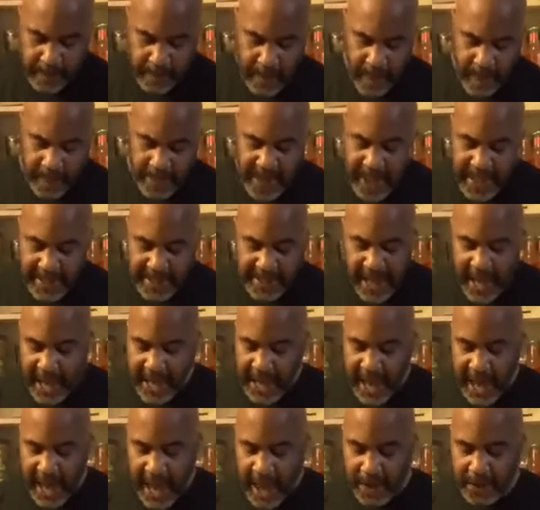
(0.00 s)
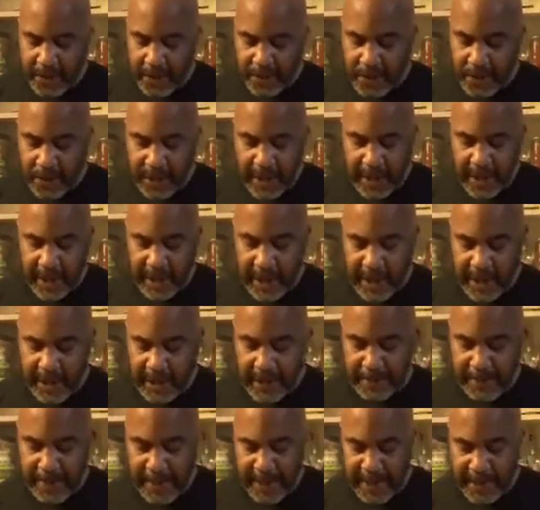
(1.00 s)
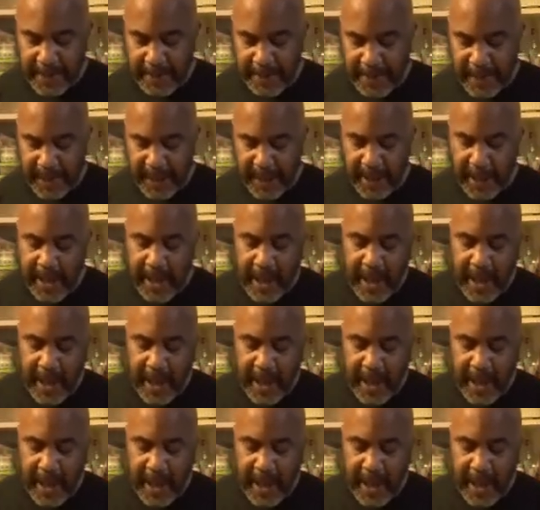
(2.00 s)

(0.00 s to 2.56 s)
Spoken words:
that's kind of how the drink is meant to be.